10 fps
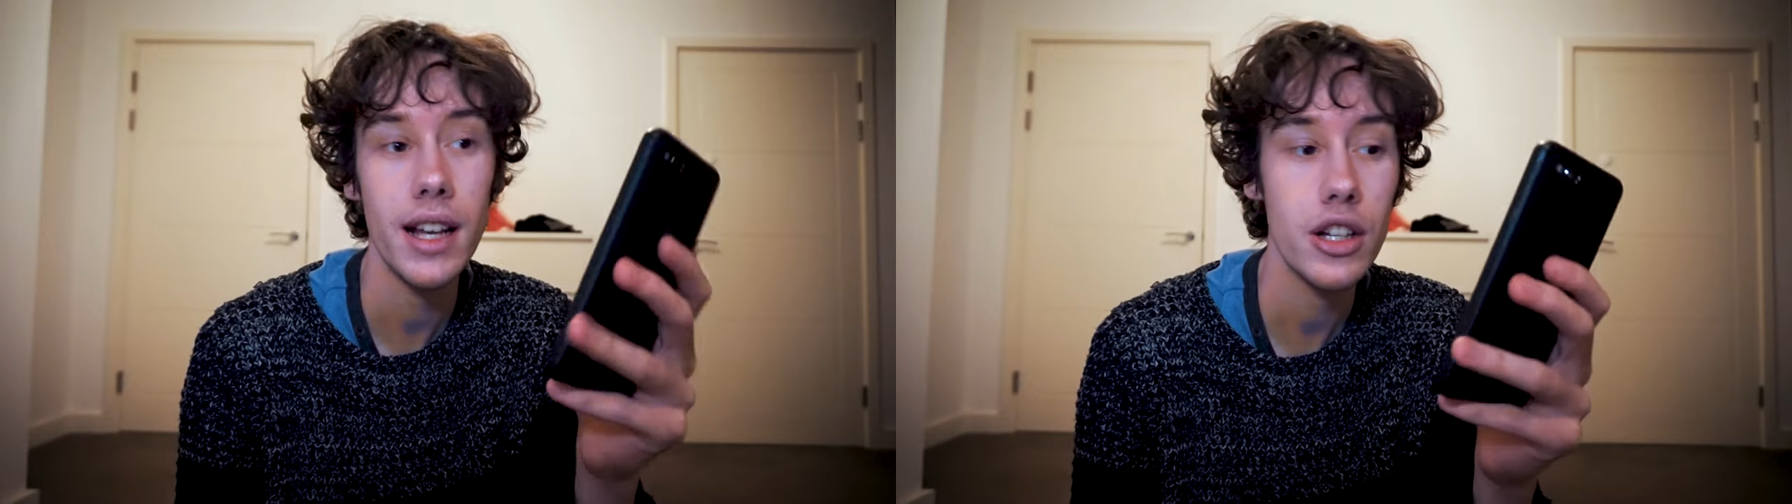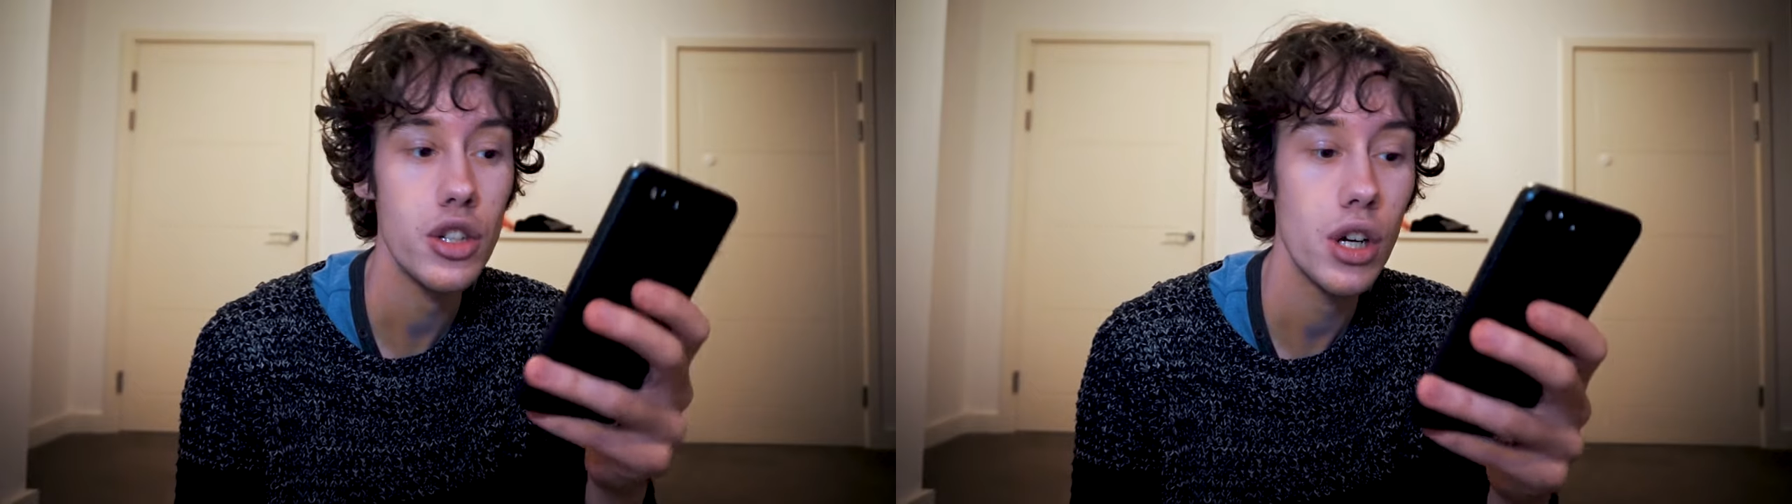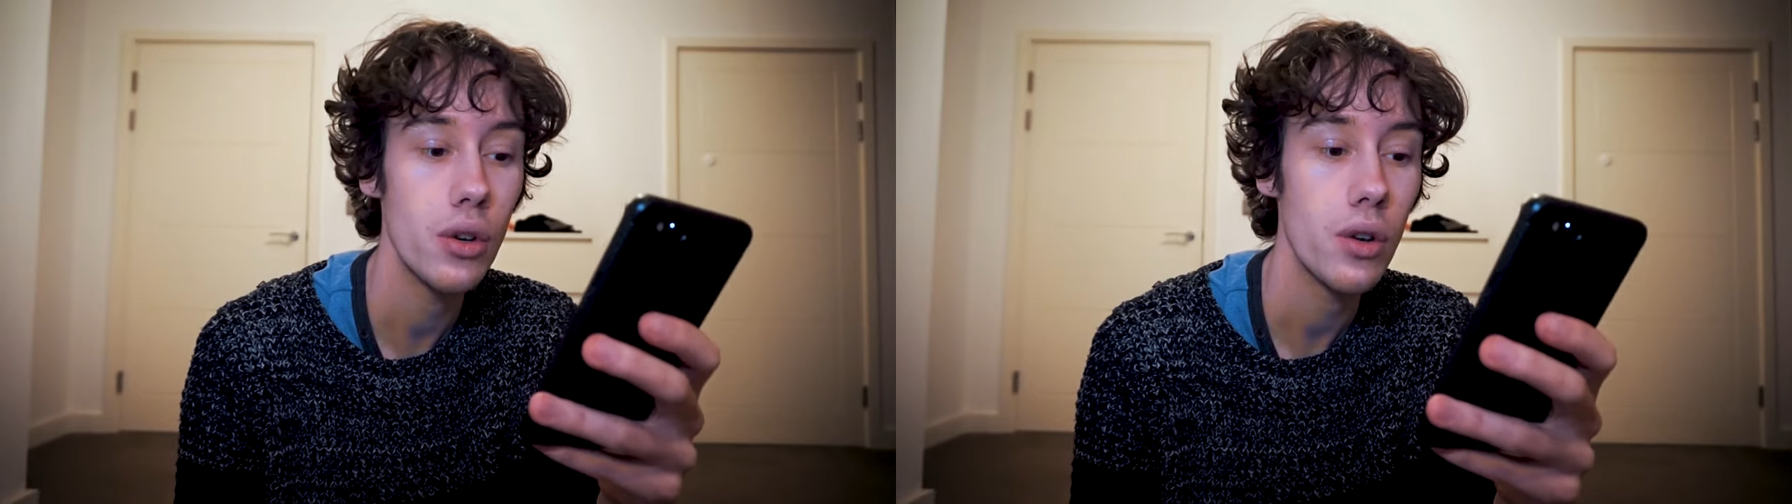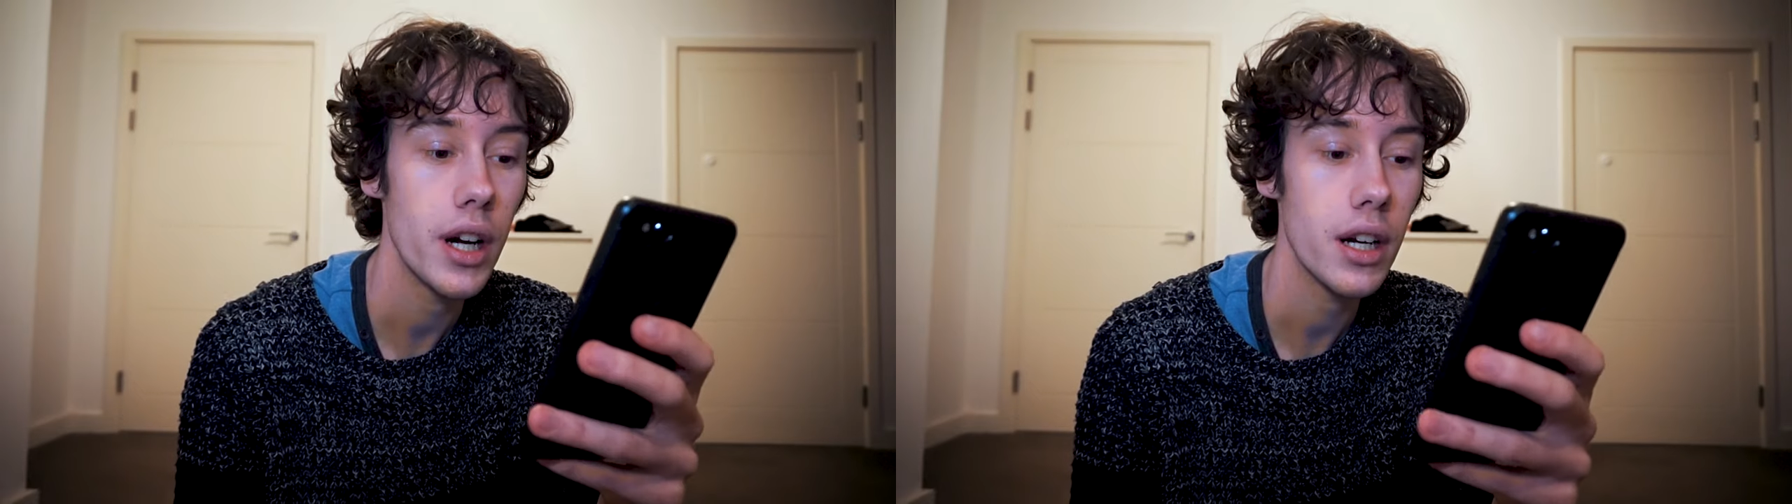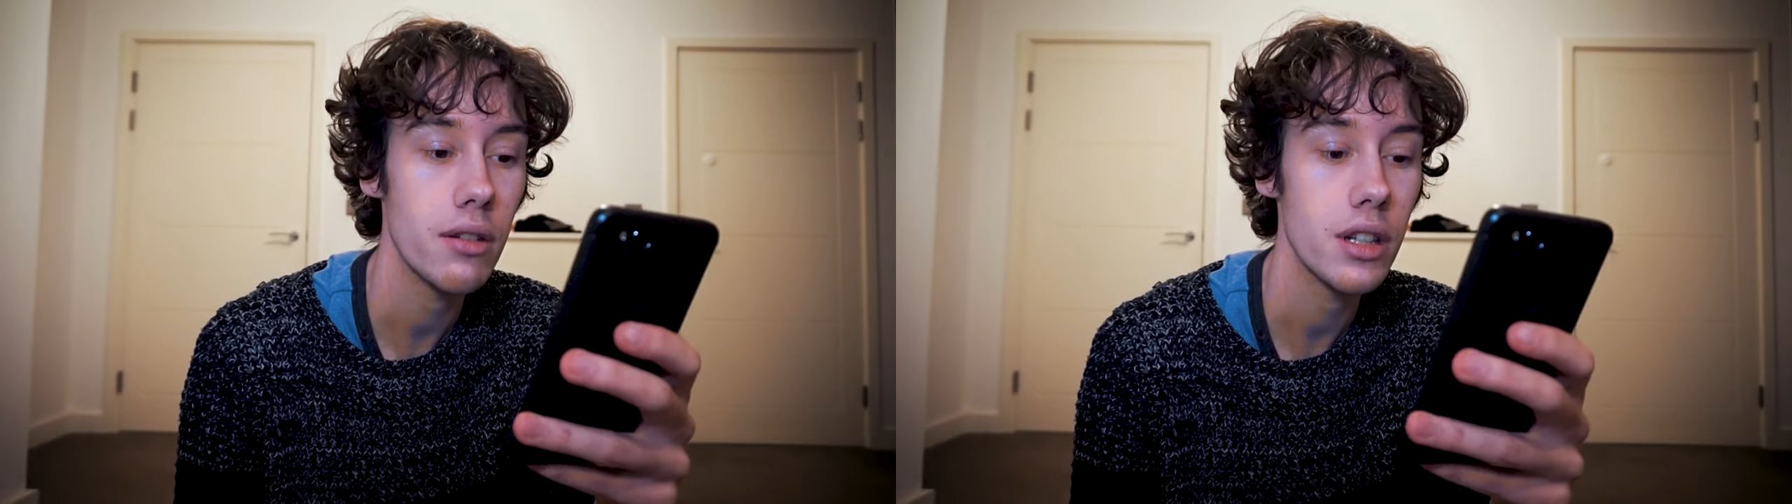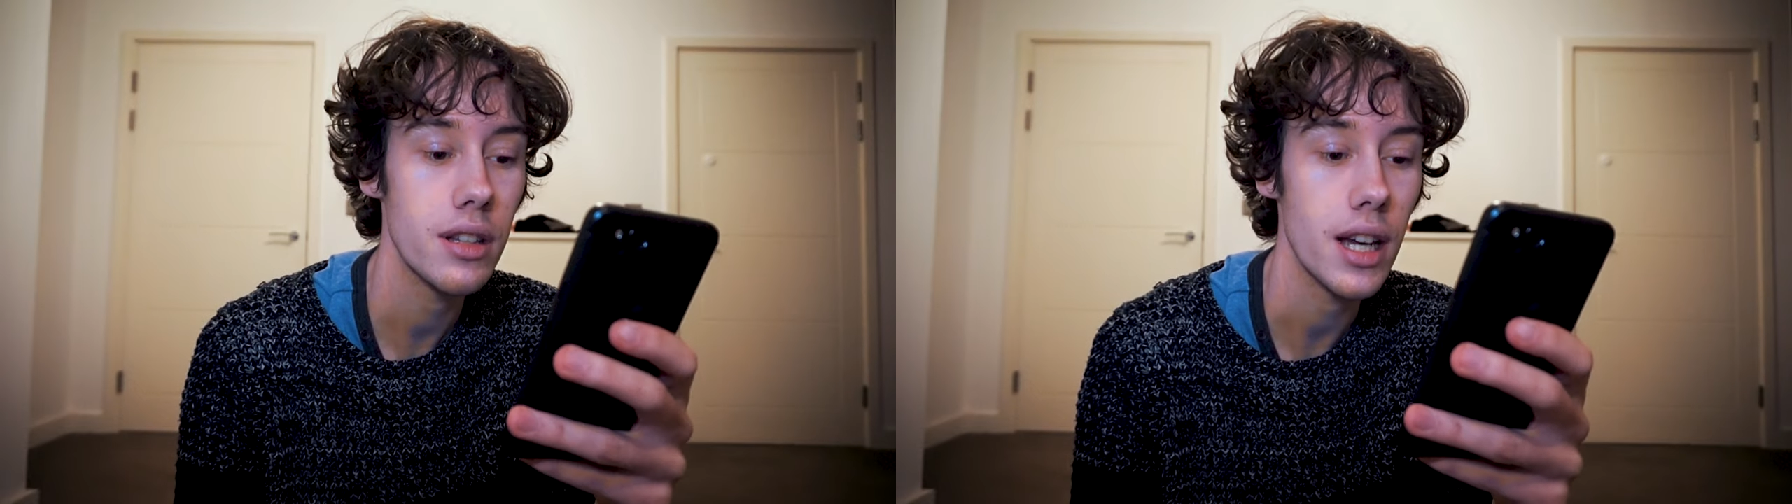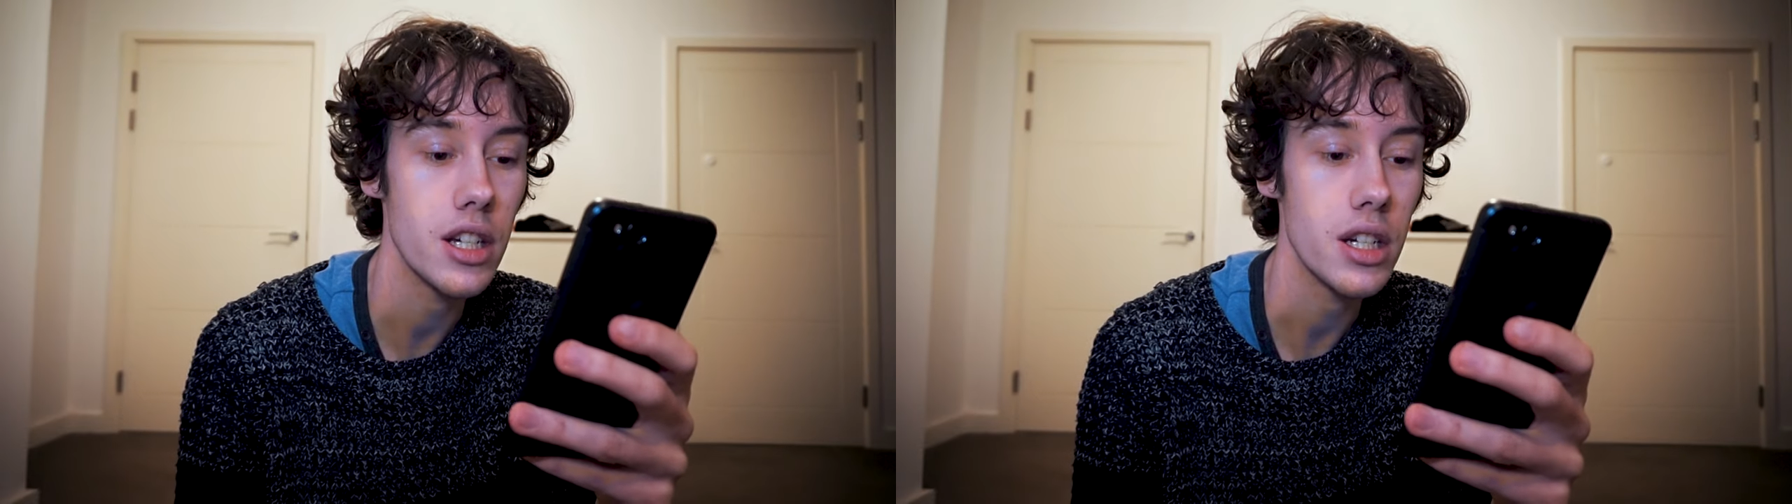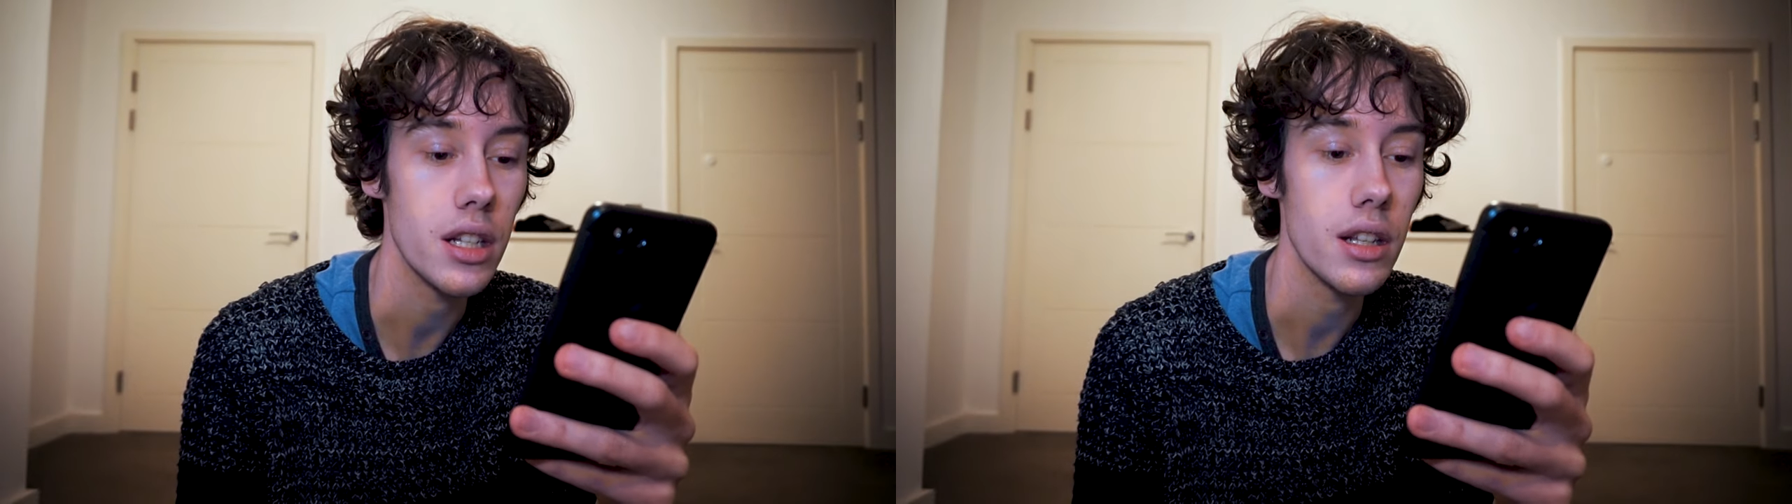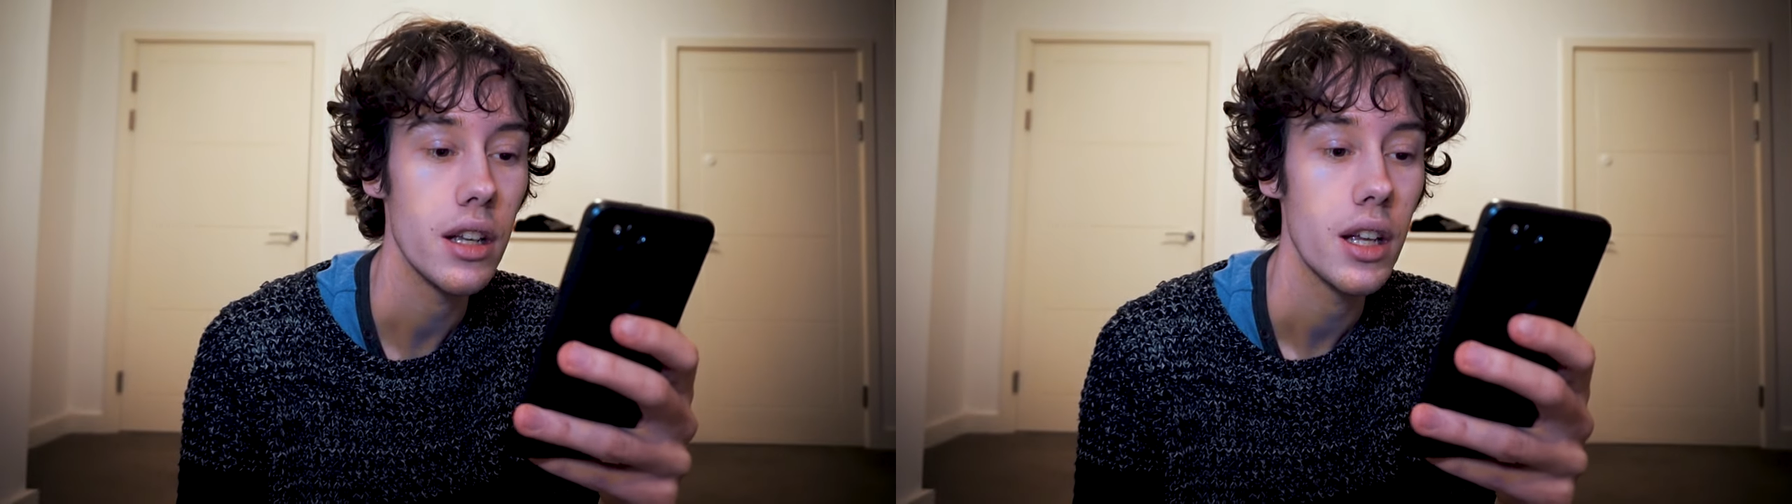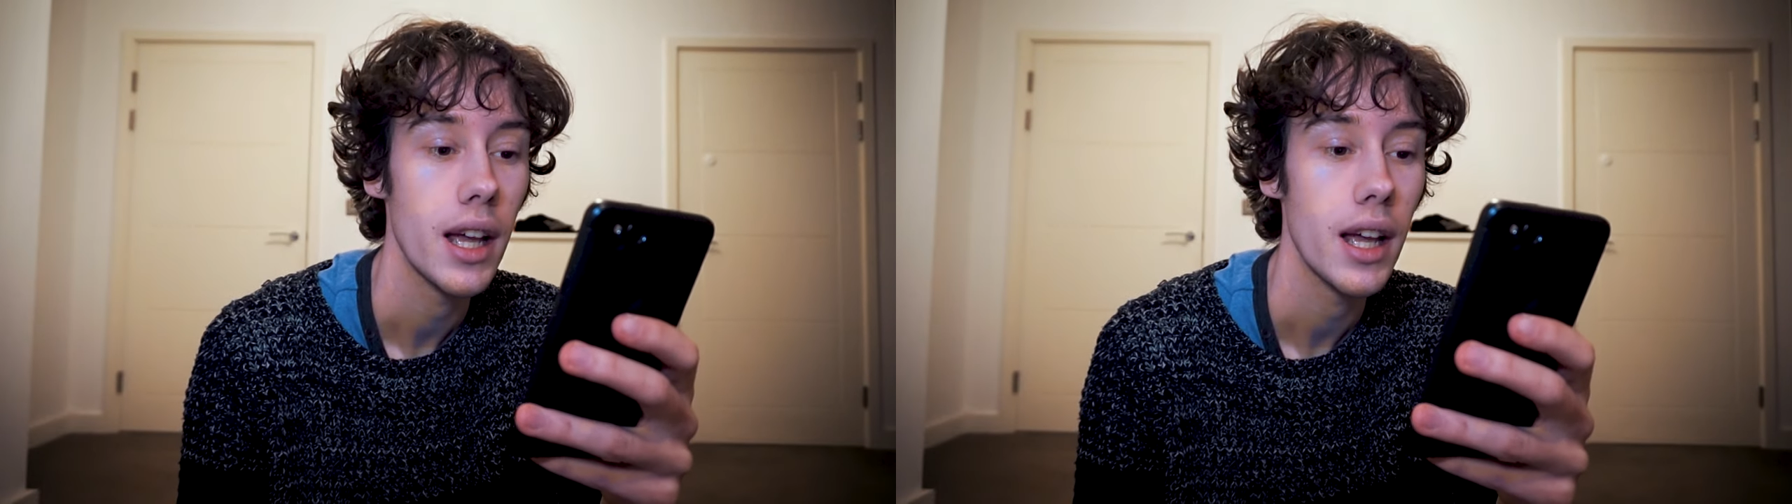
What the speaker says: there's no accreditation,